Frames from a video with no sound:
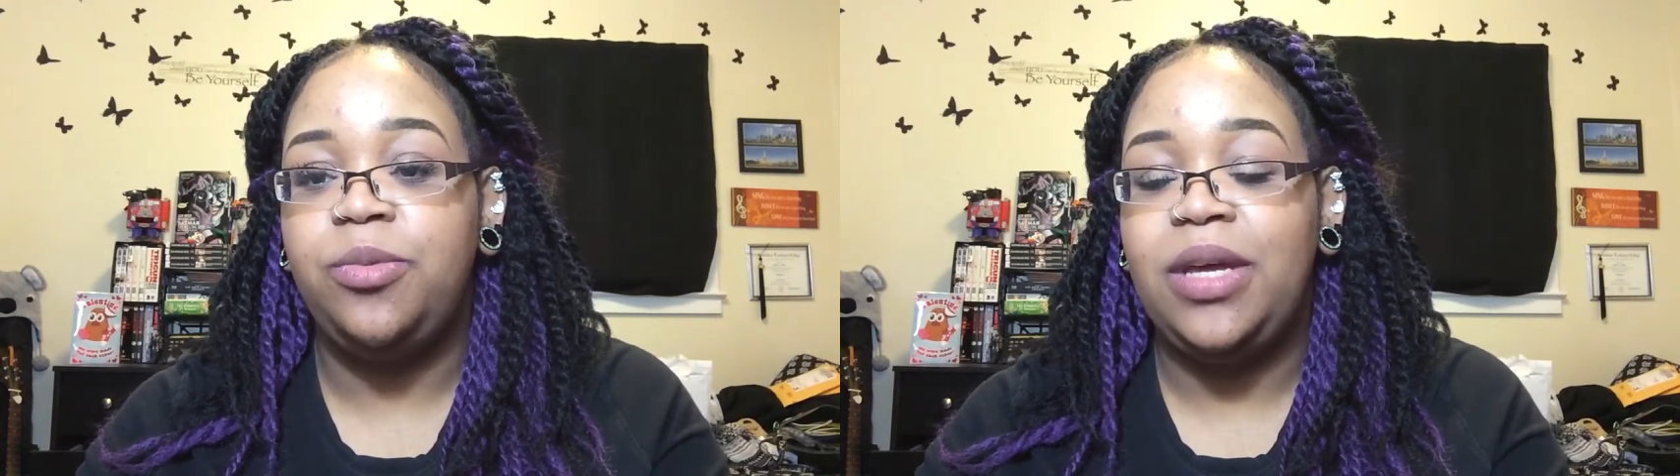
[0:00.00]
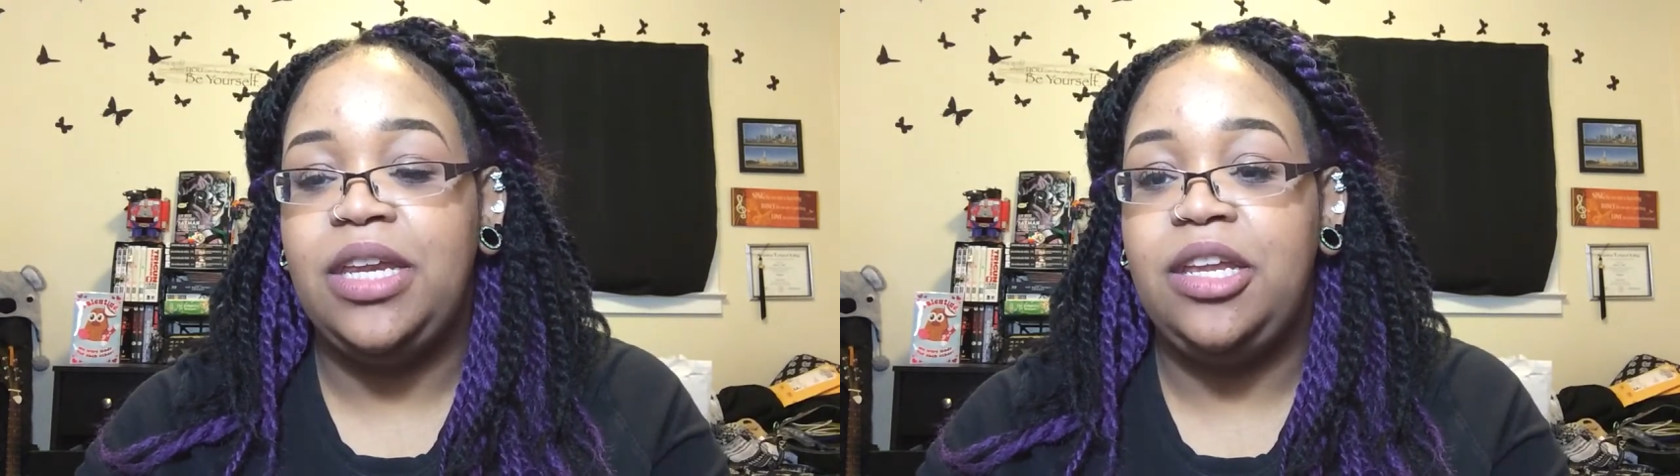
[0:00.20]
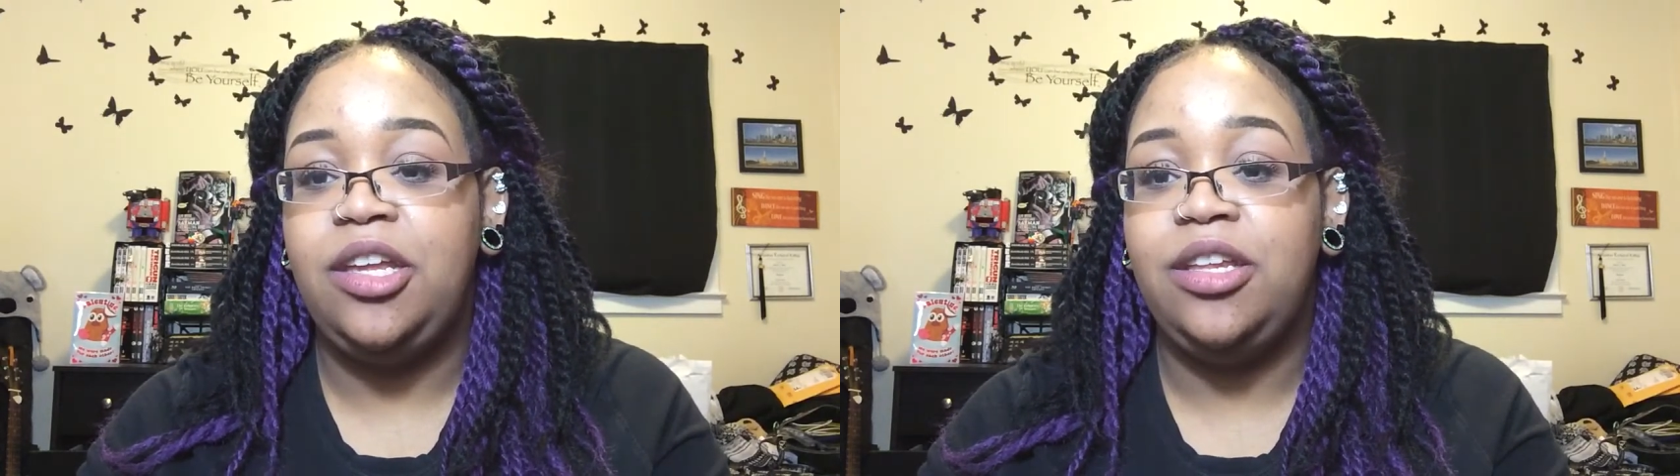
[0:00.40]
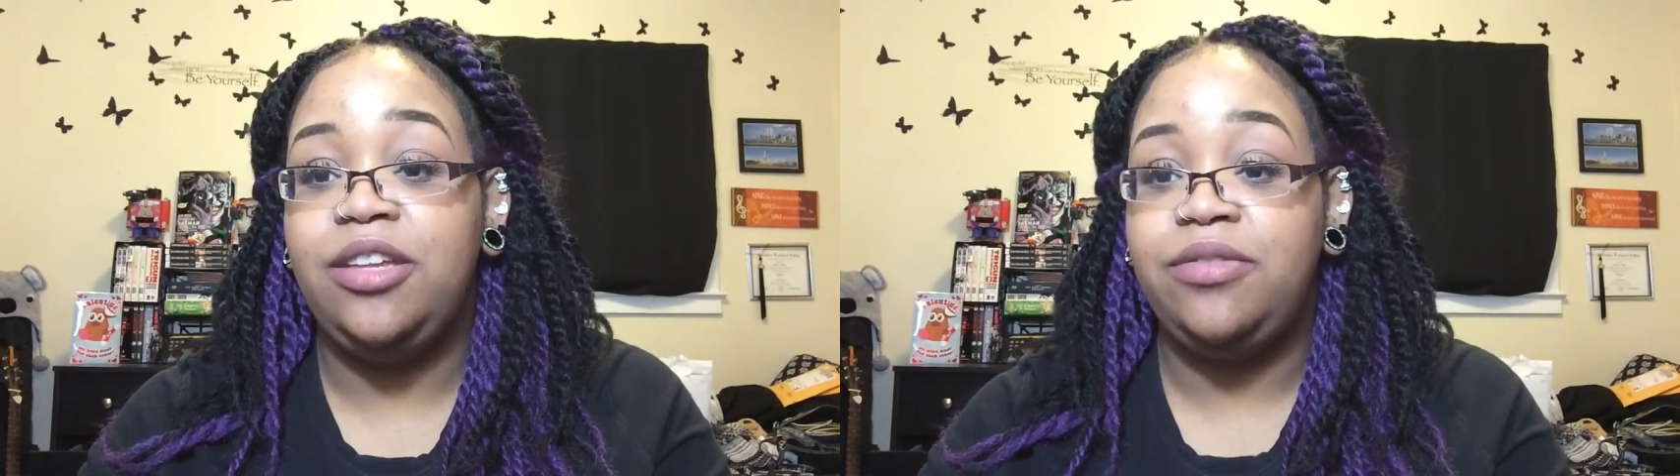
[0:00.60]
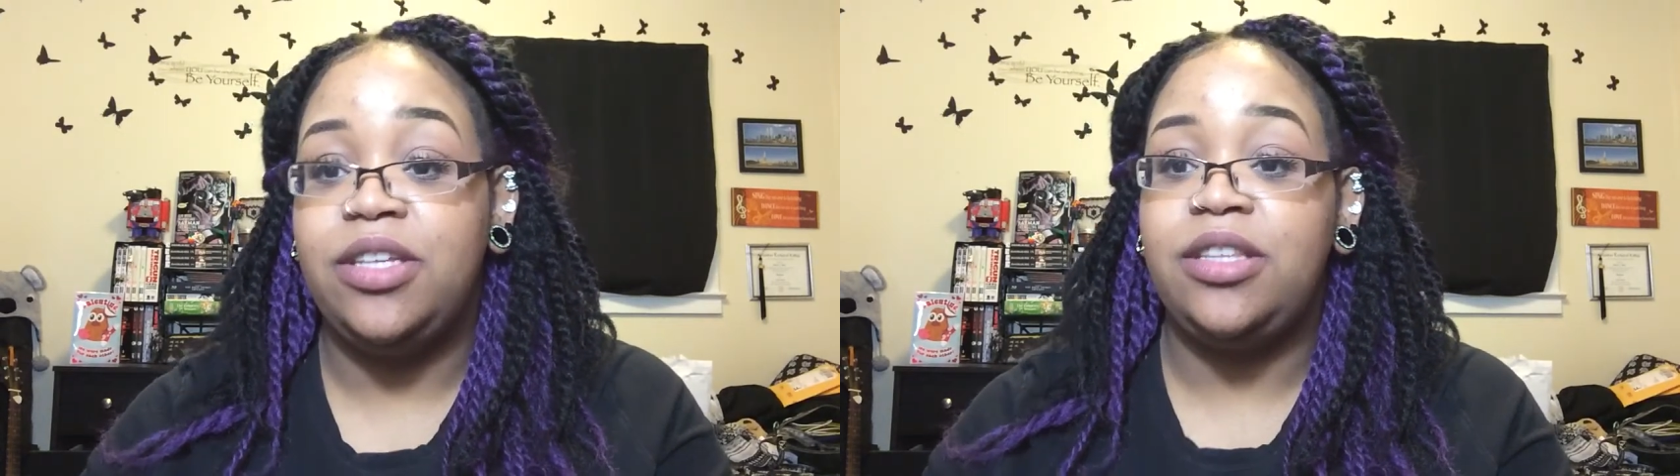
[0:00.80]
and he
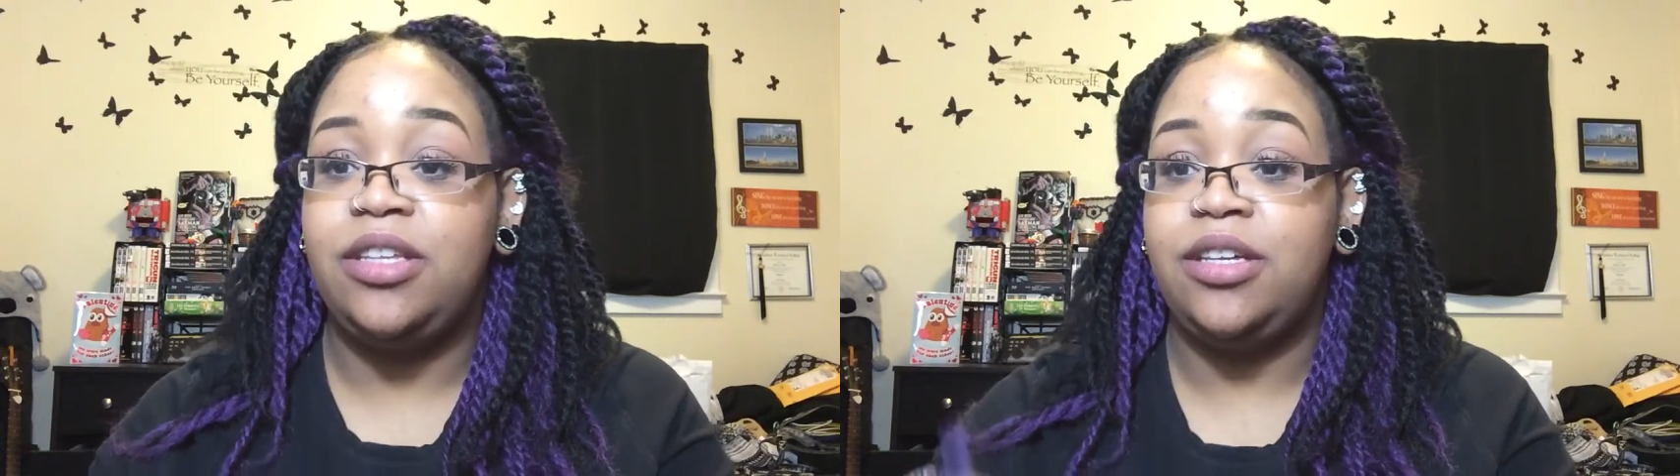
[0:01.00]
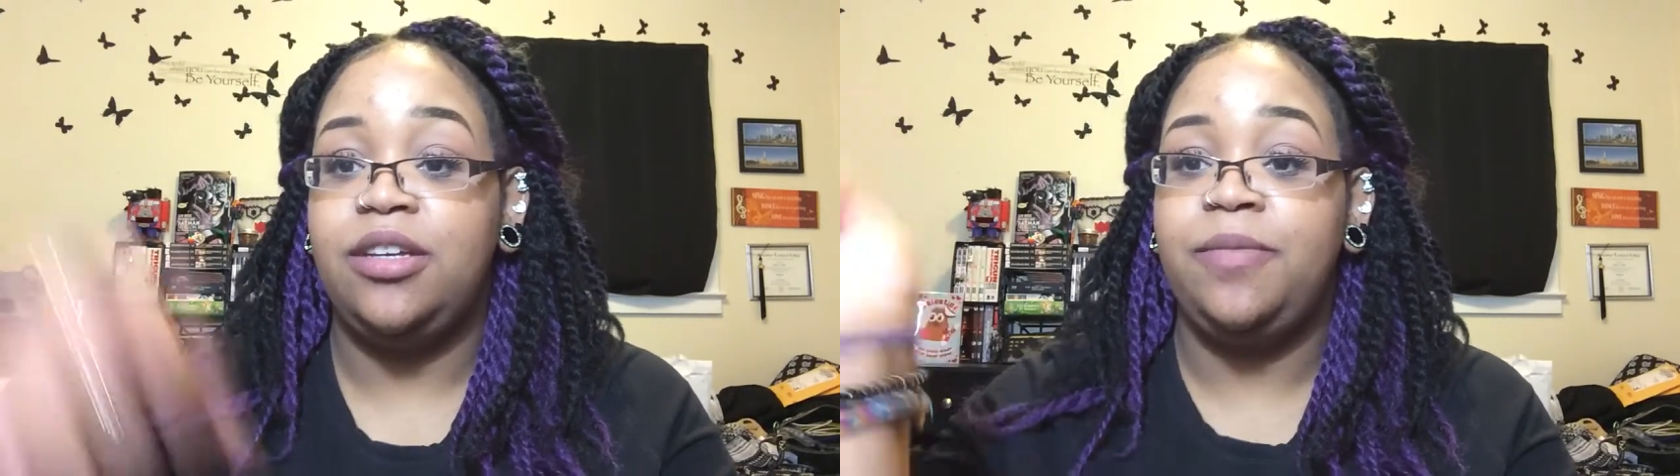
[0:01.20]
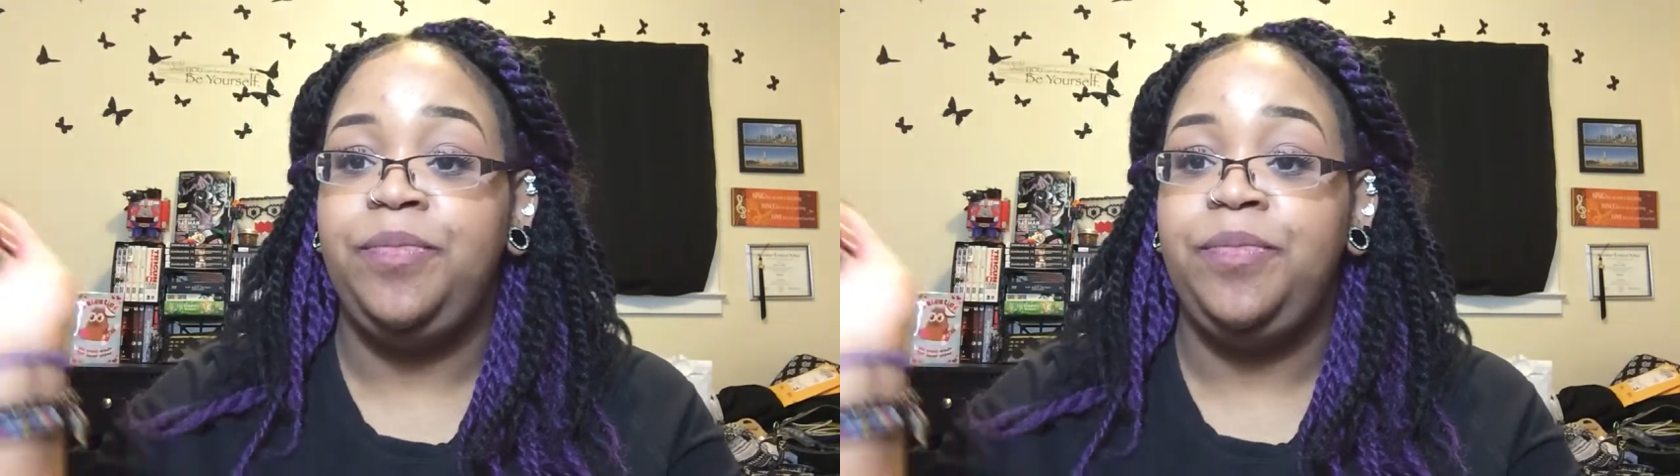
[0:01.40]
lifted the,